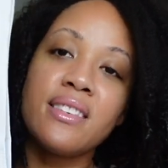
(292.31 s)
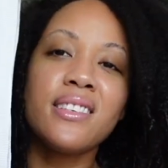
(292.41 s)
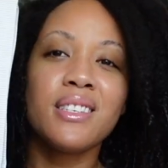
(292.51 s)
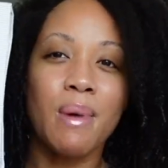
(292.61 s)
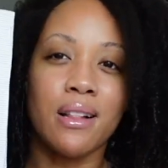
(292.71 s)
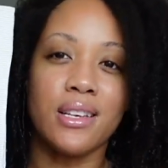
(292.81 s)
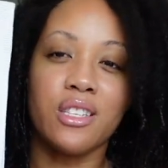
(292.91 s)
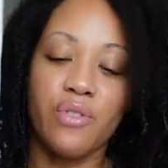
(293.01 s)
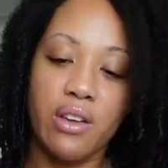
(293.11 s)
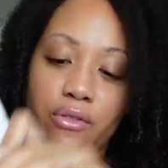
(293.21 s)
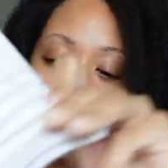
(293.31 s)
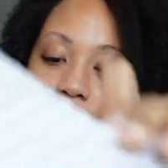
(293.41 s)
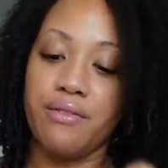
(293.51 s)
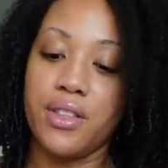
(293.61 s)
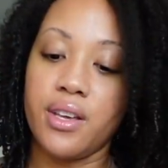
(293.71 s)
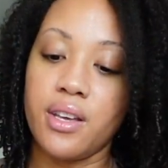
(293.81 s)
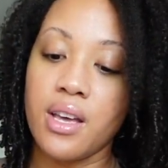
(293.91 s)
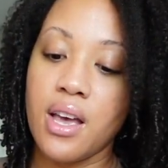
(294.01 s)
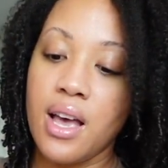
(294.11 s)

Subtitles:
This is my least favorite of the